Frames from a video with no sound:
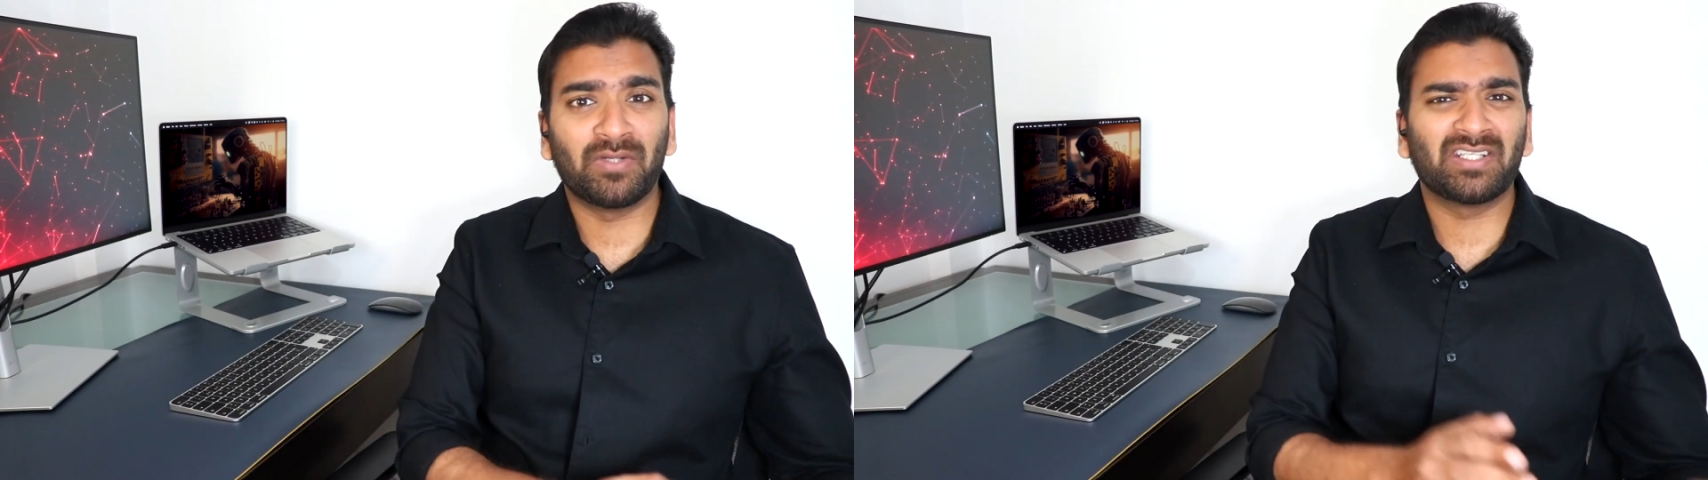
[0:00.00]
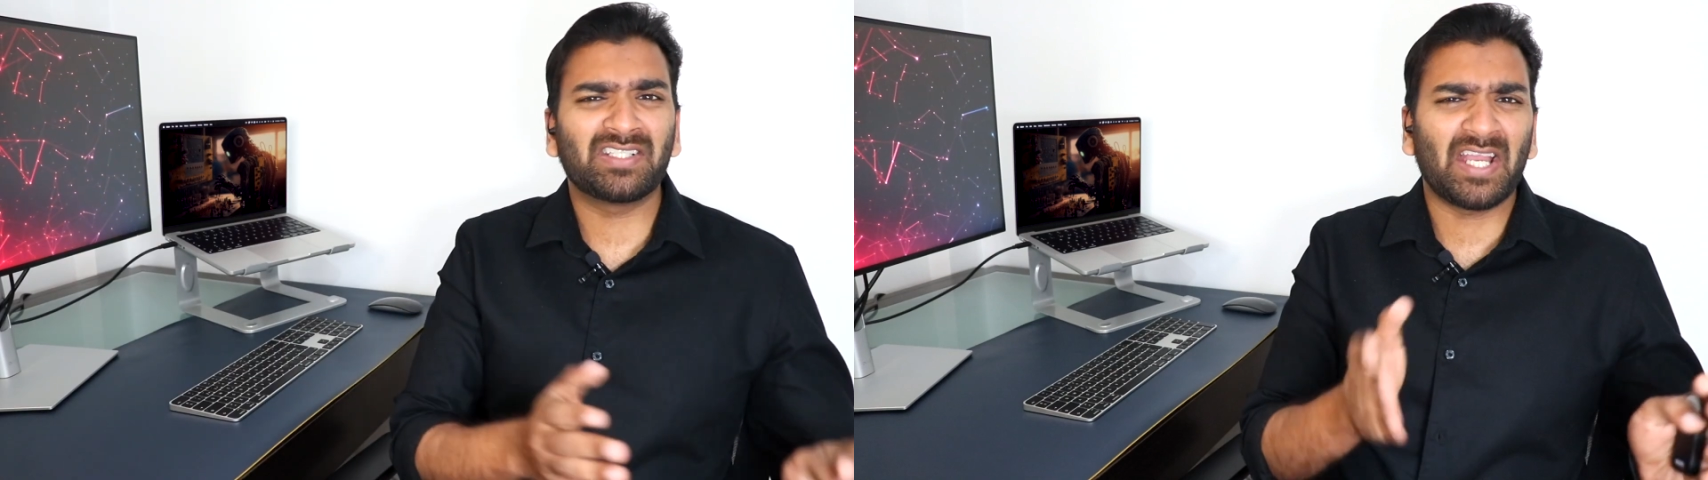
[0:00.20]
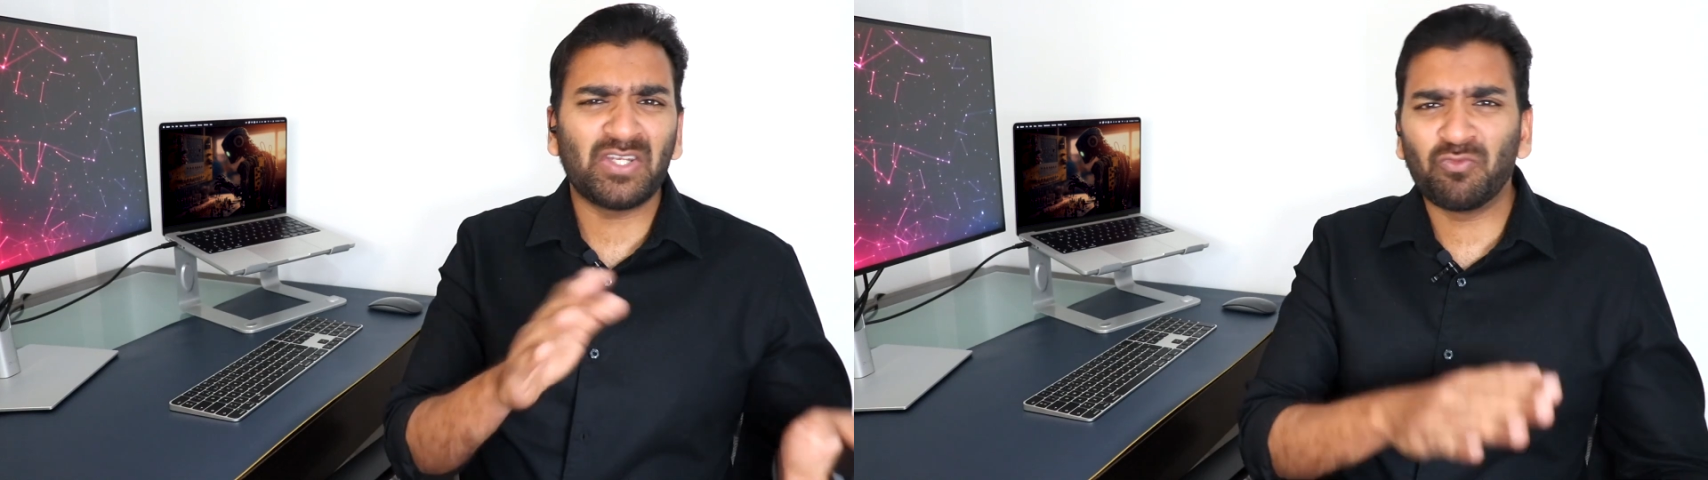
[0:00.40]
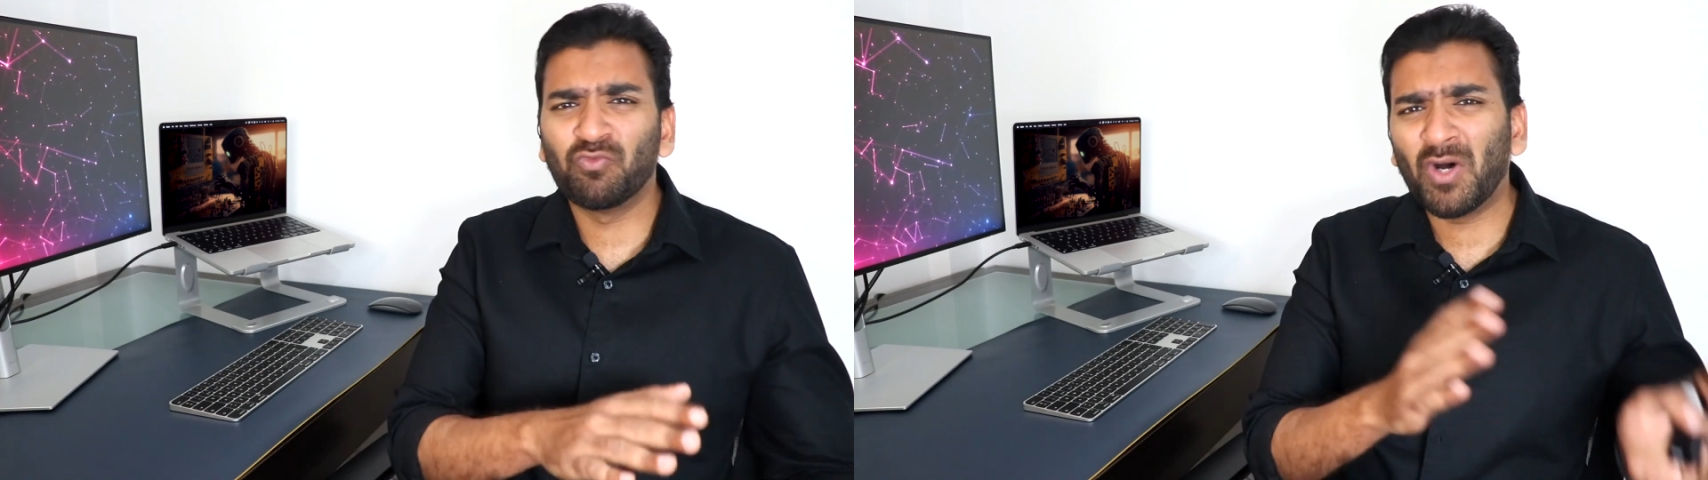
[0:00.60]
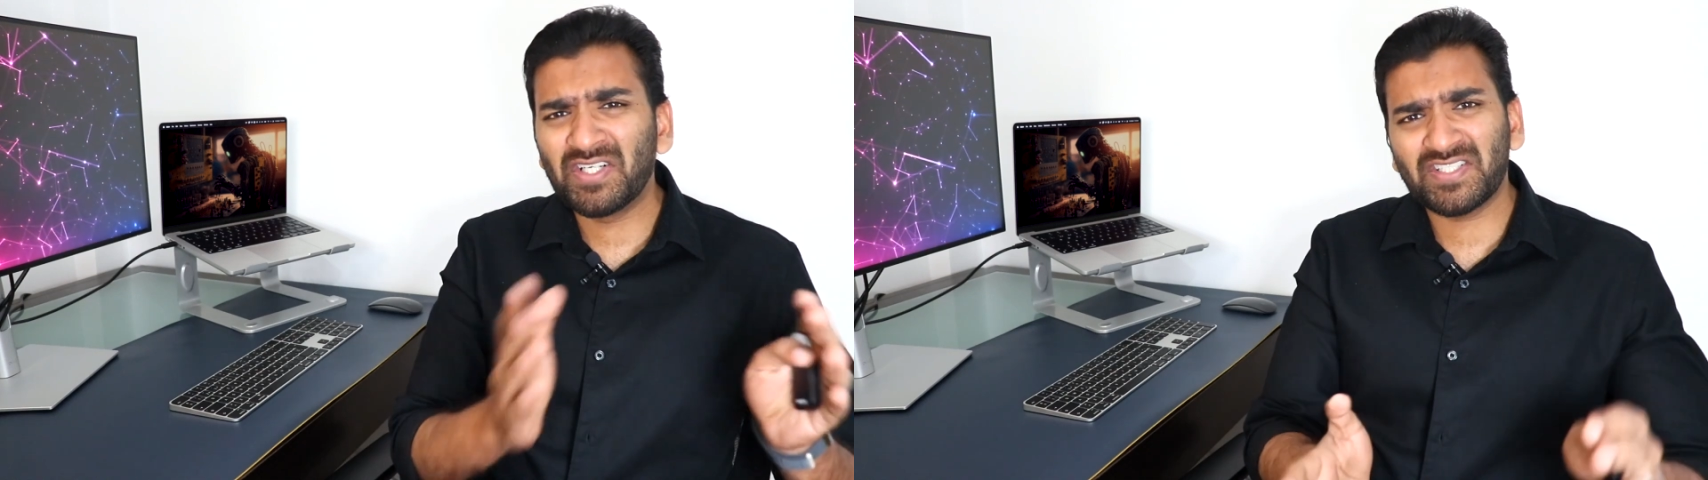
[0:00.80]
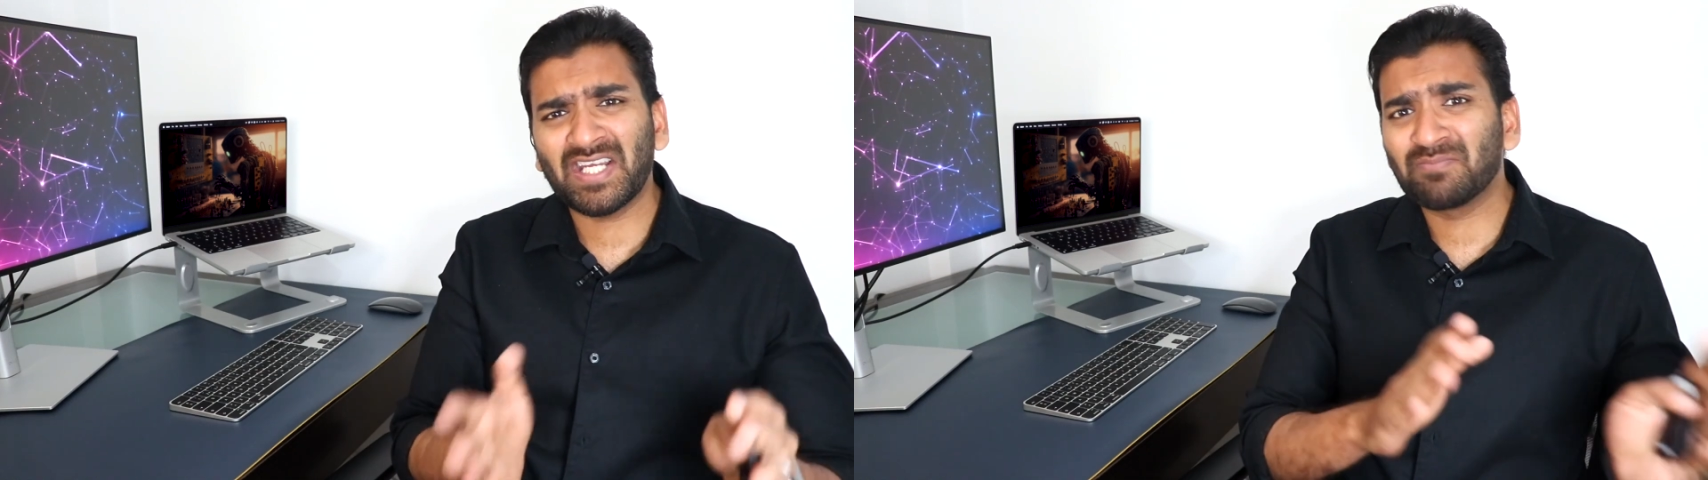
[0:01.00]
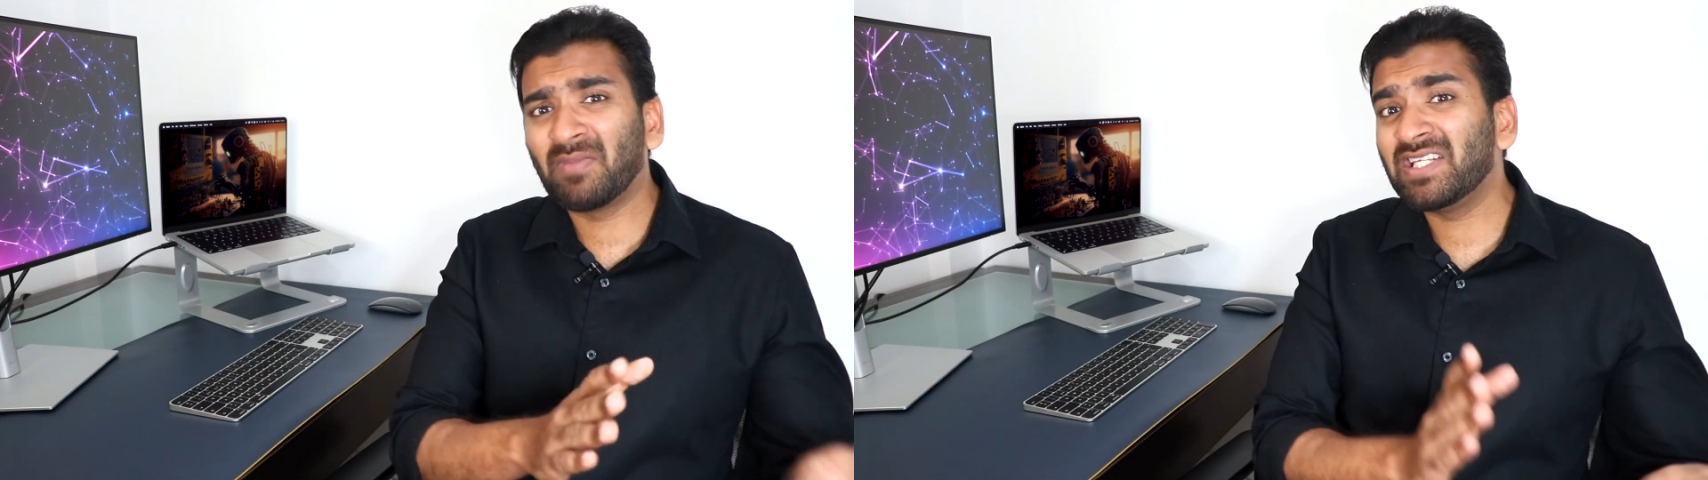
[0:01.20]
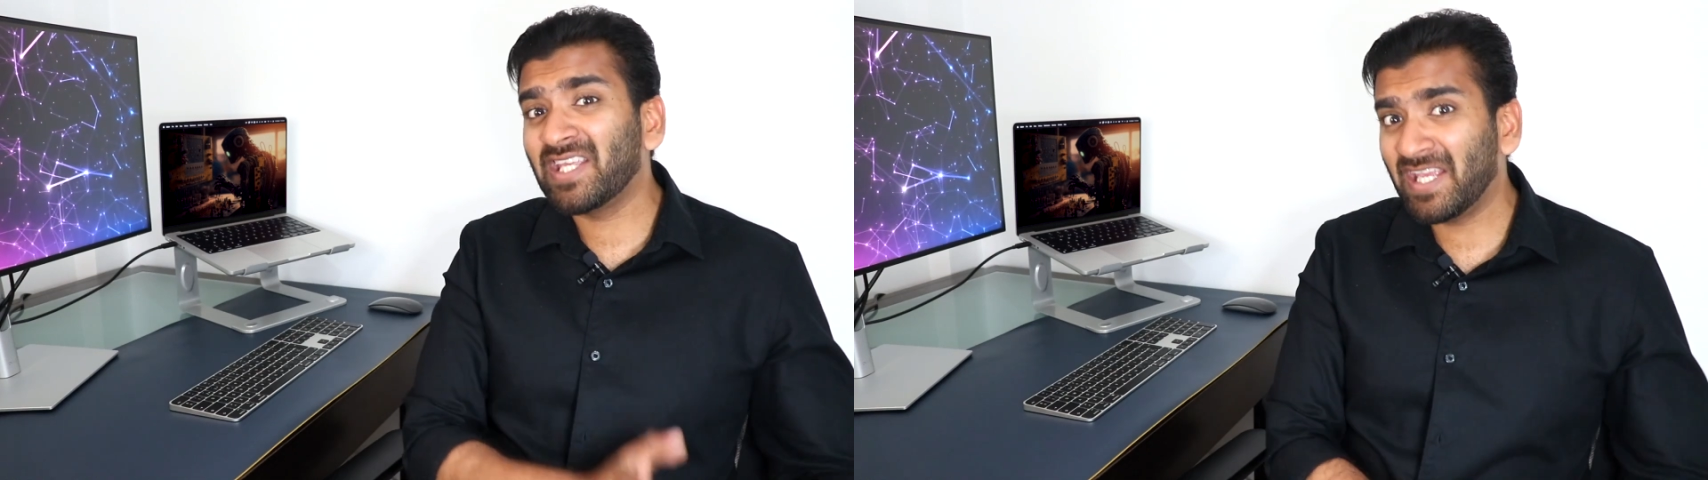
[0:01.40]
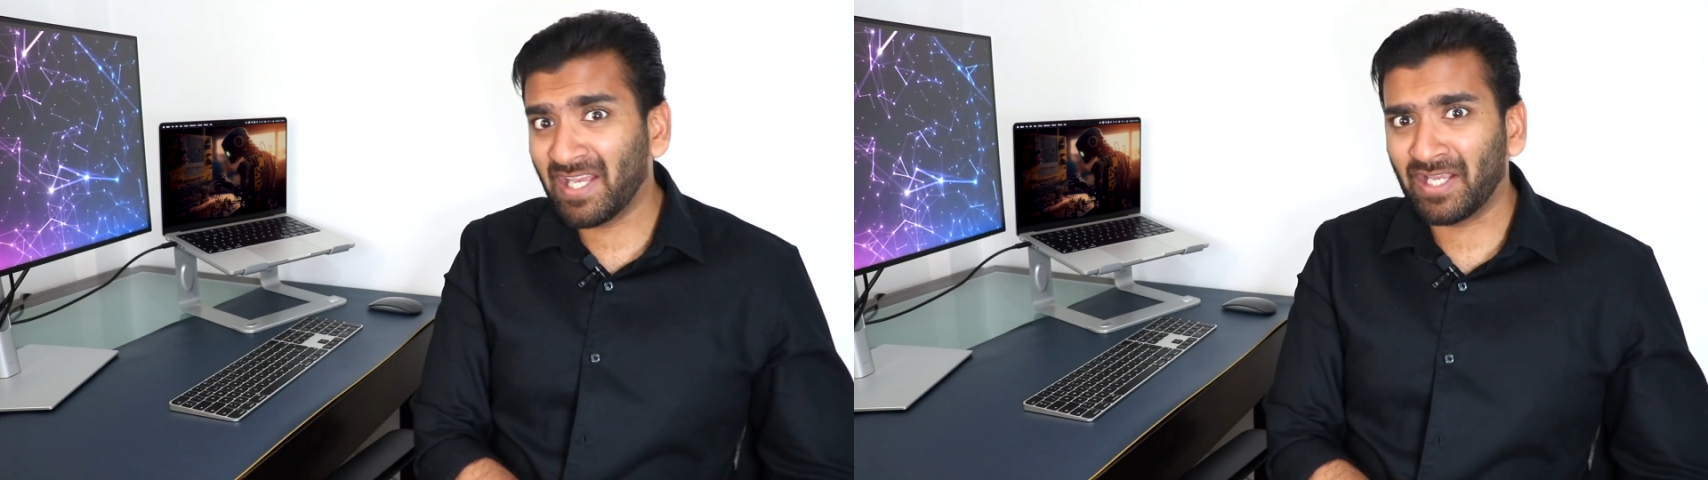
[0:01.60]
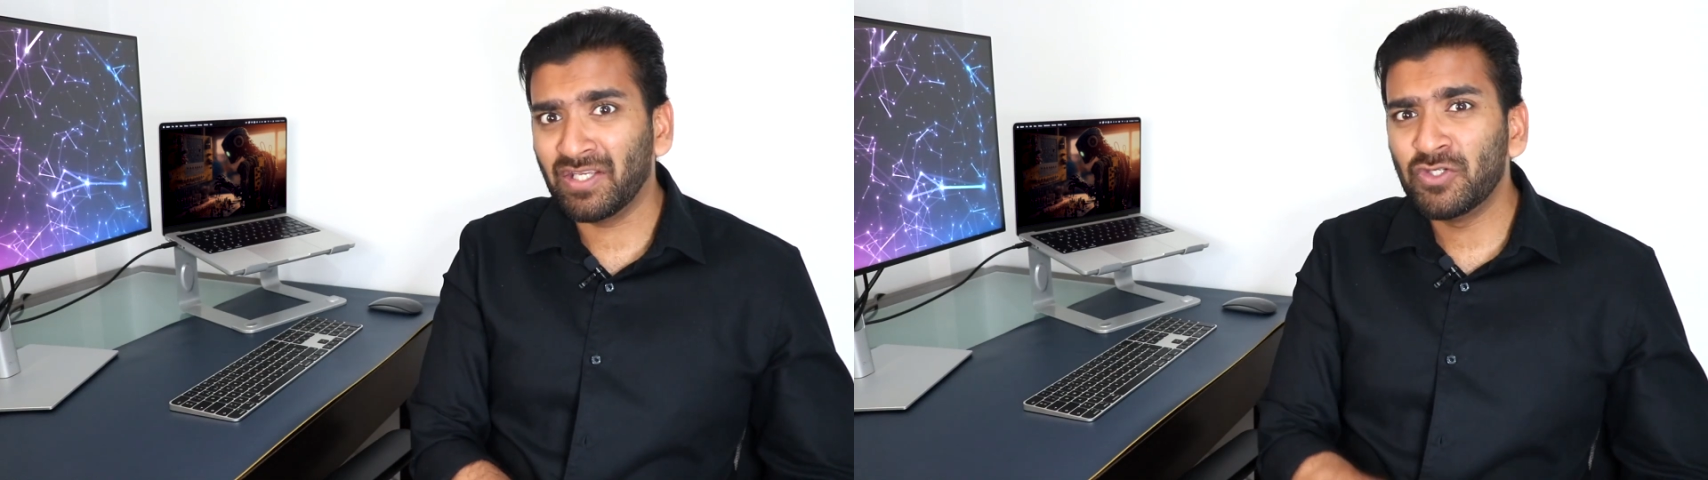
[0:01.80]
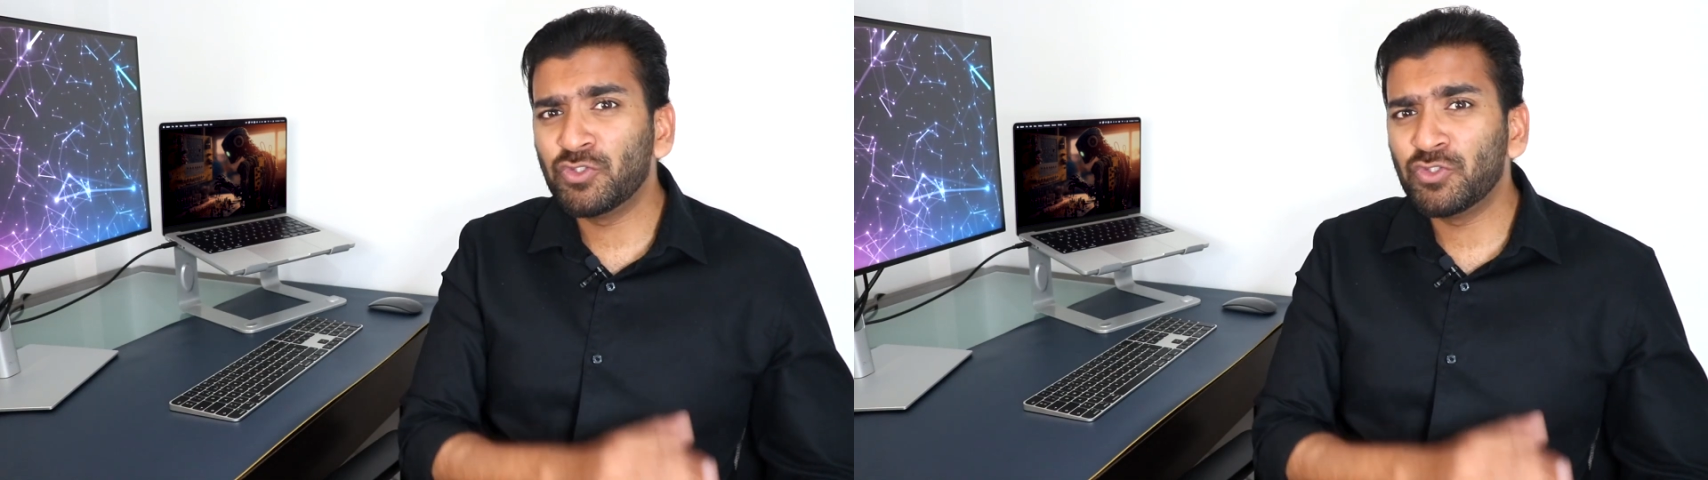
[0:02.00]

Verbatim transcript: but kind of one-track mind A I